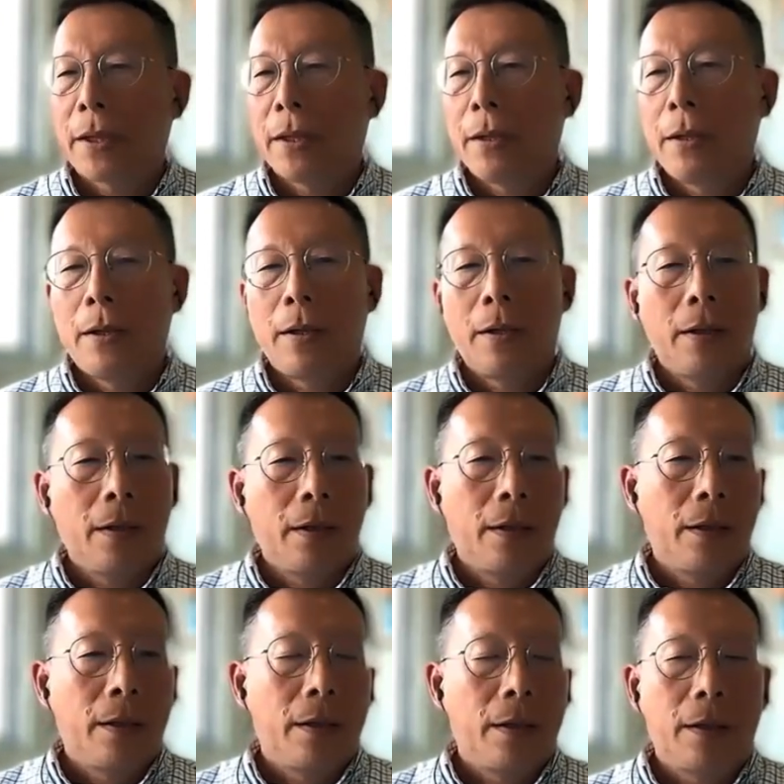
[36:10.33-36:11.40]
That's
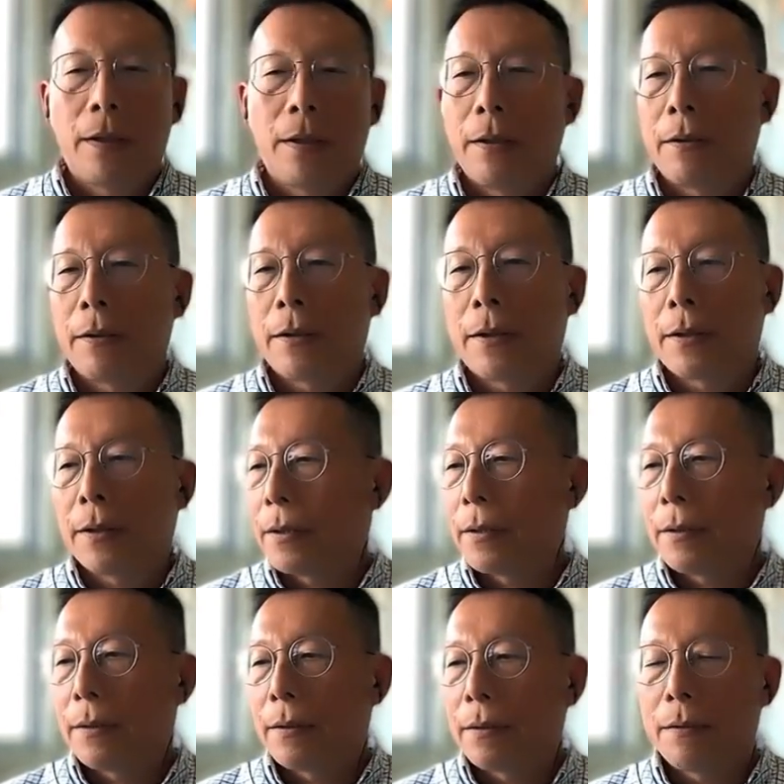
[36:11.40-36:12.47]
to that's to
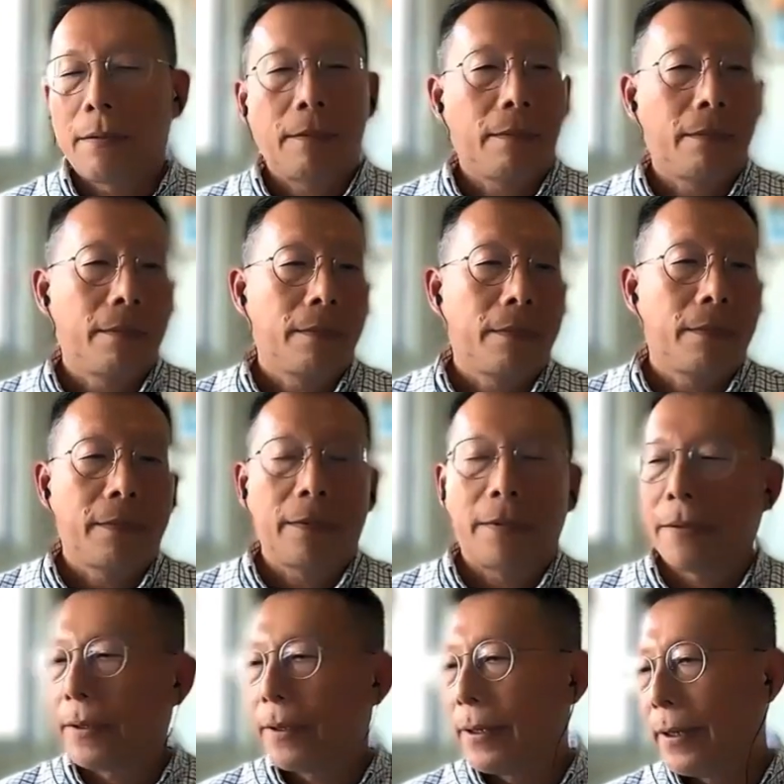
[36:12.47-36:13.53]
know, right?
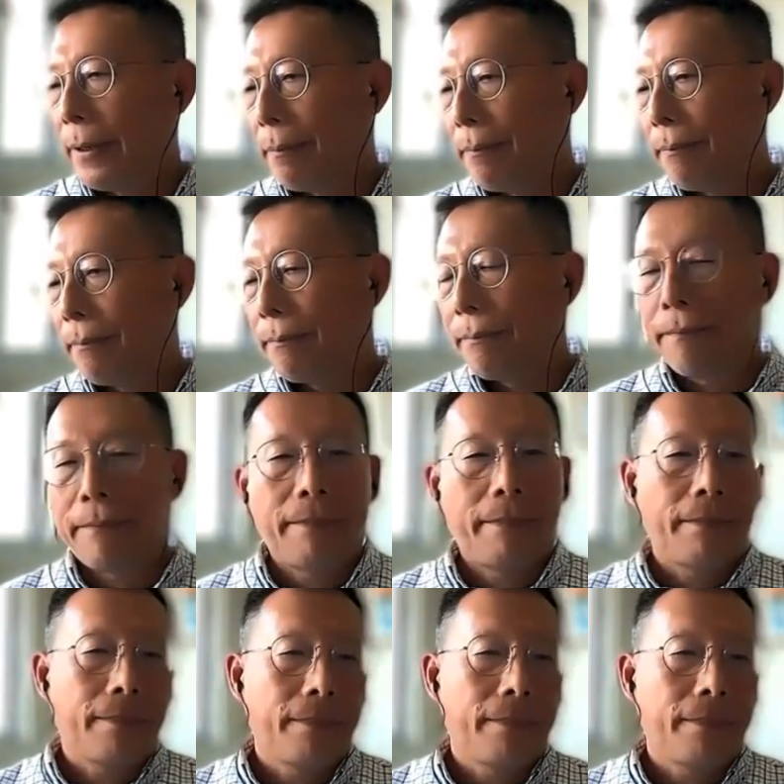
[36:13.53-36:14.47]
Yeah. Yep. That's to